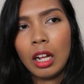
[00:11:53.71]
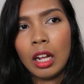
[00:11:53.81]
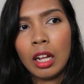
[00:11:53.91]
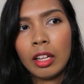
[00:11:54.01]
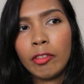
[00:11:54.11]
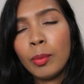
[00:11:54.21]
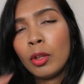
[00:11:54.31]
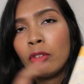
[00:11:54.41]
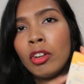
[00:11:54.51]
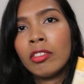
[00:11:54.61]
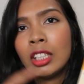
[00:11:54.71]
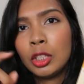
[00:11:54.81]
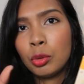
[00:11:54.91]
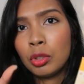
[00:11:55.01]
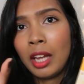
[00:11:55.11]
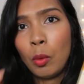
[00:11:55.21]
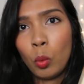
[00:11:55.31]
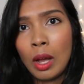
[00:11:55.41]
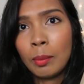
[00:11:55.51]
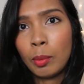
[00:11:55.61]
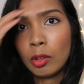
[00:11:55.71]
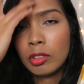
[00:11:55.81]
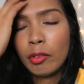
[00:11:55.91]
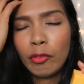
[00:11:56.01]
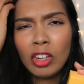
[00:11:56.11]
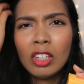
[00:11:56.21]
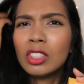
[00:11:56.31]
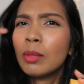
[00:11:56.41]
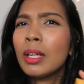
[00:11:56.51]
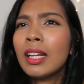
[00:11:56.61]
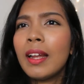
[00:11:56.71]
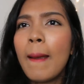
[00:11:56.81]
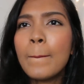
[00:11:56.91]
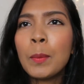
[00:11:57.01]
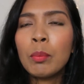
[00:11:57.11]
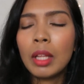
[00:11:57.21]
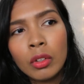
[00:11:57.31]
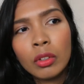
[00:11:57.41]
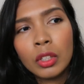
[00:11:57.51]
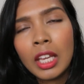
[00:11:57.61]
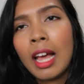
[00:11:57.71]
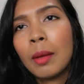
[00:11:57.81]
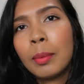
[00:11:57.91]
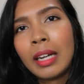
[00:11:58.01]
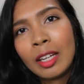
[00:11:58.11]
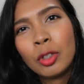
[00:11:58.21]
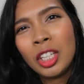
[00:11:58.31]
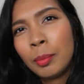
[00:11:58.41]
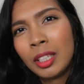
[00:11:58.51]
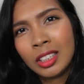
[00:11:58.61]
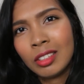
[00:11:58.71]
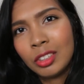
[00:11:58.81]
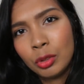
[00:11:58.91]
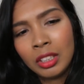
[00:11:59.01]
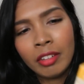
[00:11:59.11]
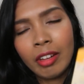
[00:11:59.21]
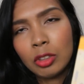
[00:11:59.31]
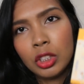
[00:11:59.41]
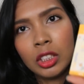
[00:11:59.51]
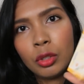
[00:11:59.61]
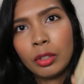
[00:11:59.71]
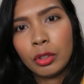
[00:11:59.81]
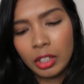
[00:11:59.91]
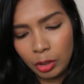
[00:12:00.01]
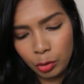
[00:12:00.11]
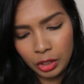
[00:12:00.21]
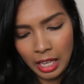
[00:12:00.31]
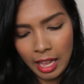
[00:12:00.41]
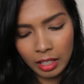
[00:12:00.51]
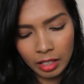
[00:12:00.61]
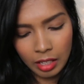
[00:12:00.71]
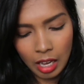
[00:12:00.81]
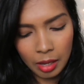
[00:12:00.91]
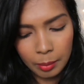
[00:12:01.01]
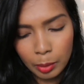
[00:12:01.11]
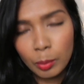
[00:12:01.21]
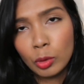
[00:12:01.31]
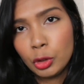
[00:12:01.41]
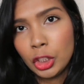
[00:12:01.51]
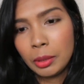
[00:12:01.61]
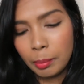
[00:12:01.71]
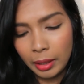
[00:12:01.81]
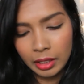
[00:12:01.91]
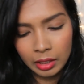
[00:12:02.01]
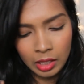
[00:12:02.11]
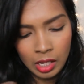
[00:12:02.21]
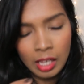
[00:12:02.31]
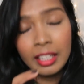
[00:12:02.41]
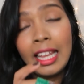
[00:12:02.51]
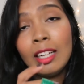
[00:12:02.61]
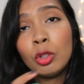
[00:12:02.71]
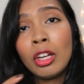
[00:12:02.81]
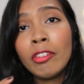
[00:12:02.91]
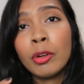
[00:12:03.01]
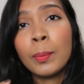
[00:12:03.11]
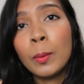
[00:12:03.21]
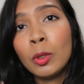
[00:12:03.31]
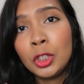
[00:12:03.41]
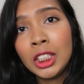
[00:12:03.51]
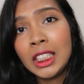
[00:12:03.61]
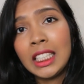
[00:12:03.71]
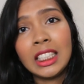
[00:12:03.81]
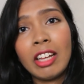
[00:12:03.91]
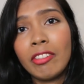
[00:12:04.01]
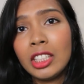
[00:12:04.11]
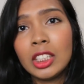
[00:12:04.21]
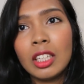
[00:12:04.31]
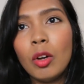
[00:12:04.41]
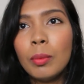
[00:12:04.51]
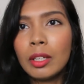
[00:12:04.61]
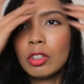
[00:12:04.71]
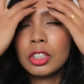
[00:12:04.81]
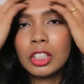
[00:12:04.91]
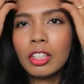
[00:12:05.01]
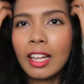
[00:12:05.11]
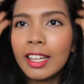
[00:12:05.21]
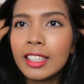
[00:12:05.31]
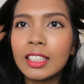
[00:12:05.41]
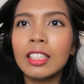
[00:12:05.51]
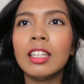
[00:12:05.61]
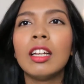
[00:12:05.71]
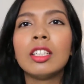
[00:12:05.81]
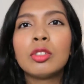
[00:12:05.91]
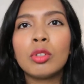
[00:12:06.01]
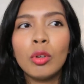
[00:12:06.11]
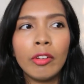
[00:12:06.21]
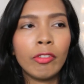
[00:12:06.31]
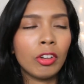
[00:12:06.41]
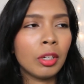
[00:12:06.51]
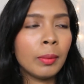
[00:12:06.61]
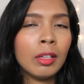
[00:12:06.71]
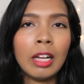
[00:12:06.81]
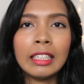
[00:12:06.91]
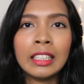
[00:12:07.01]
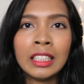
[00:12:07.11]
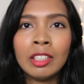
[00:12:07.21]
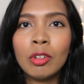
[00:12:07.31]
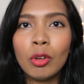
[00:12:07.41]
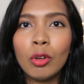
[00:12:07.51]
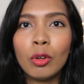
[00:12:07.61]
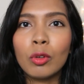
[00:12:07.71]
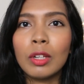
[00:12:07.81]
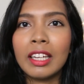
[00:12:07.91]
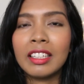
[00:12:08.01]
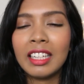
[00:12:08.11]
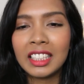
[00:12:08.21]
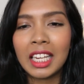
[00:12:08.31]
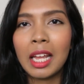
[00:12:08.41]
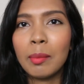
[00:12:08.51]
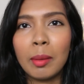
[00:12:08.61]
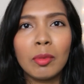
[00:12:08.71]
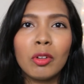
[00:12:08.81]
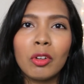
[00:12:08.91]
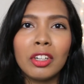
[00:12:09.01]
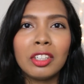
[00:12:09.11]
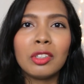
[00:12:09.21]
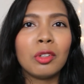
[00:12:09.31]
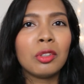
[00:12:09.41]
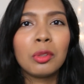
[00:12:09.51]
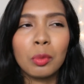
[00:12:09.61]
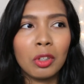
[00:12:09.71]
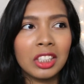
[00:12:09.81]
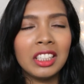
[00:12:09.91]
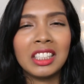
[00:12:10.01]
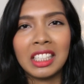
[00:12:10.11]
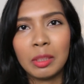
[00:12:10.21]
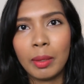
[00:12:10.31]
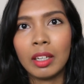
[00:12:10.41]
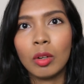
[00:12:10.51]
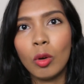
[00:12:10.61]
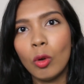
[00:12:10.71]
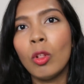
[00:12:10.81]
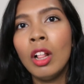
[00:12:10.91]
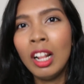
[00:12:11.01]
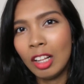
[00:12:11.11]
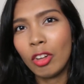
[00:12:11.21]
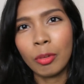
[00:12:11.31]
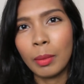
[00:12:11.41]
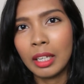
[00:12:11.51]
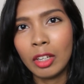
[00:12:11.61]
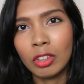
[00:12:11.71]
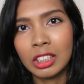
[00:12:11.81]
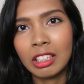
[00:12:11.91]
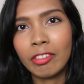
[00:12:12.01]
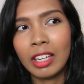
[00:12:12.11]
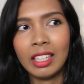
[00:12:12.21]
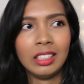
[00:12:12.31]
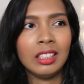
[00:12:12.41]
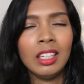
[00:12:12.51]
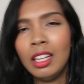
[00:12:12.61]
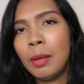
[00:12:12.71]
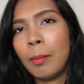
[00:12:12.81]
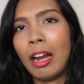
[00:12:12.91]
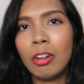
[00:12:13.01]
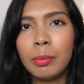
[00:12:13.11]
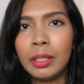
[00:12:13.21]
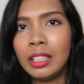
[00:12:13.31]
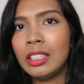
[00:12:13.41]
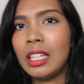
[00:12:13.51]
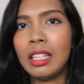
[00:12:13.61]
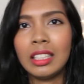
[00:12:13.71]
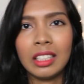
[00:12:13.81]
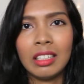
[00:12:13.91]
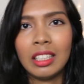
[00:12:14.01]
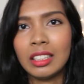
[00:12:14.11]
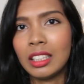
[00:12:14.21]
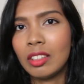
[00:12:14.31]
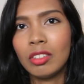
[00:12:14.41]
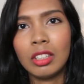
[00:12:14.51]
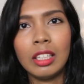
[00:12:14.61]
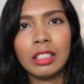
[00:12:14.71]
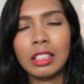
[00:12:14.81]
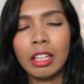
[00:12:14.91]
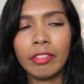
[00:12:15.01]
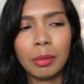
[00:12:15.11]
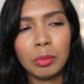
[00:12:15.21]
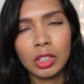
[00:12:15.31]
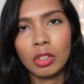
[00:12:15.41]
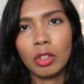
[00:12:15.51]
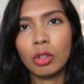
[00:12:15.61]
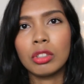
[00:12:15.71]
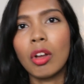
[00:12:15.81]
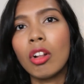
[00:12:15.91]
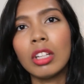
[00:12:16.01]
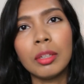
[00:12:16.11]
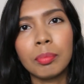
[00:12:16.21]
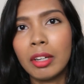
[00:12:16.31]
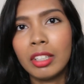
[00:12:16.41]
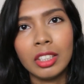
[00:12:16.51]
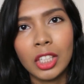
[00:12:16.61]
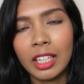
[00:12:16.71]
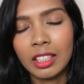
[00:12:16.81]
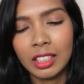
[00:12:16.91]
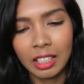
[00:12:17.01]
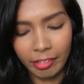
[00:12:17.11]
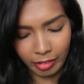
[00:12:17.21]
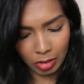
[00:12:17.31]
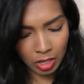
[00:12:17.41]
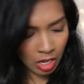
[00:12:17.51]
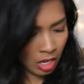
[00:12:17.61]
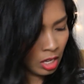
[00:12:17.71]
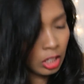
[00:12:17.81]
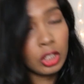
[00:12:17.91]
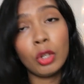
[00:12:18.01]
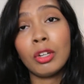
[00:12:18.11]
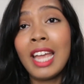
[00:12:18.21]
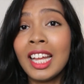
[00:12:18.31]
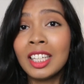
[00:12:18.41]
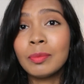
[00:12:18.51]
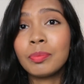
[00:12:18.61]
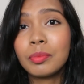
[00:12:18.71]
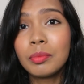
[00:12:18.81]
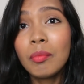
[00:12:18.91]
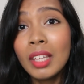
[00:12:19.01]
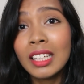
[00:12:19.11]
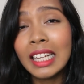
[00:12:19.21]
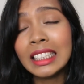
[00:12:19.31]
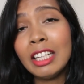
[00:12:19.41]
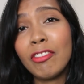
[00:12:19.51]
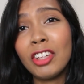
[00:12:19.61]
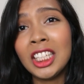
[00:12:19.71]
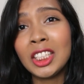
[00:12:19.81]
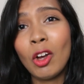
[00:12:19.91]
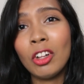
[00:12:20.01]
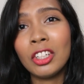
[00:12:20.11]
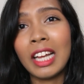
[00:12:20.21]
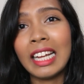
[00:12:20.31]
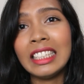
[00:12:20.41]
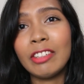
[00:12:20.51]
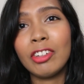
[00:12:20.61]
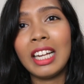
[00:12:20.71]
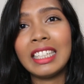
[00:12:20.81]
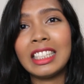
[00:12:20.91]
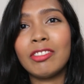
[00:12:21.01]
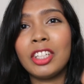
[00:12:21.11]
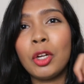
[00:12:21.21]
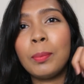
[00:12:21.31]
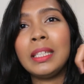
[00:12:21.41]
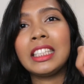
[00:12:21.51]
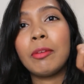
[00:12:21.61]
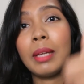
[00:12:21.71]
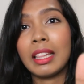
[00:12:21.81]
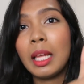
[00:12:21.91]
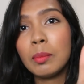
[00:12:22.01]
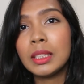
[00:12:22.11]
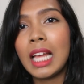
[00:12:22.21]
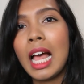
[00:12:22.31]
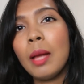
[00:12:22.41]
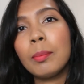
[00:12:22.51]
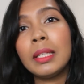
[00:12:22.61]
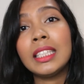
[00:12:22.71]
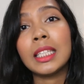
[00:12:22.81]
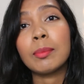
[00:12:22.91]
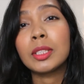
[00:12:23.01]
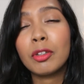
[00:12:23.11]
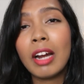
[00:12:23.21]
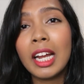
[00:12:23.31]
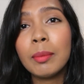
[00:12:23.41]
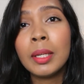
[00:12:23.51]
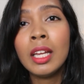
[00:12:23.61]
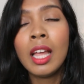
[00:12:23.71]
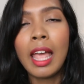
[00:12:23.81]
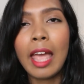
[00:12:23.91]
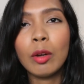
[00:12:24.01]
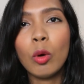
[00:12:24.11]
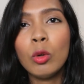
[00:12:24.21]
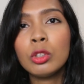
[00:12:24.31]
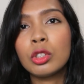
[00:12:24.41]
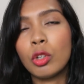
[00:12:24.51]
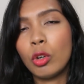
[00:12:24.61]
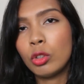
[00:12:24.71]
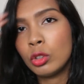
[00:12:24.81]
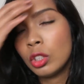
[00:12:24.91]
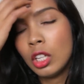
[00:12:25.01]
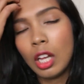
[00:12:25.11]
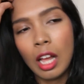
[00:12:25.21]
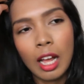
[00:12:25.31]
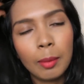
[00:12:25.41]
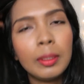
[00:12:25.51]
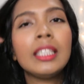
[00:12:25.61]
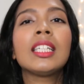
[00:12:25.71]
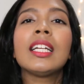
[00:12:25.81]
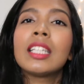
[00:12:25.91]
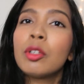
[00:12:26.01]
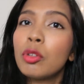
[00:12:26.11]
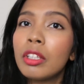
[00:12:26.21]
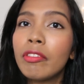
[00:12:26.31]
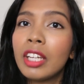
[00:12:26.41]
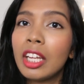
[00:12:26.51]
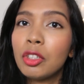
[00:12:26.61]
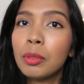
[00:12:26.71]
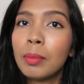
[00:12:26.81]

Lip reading: one bottle free or something like that. Yeah, but I couldn't because I was using the vouchers, so I couldn't use that promotion. But yeah, look out for promotions and stuff. It's, oh my gosh, you guys, so affordable. I didn't know. Like, next time I'm not going to go to Watson's and spend a whole lot of money on stuff that has parabens and SLS and all that stuff. I'm just gonna go to Holland Barrett and check the stuff out. So yeah, that's it for this haul, you guys. If you like this video, please give me a thumbs up, please subscribe, and also please click the notification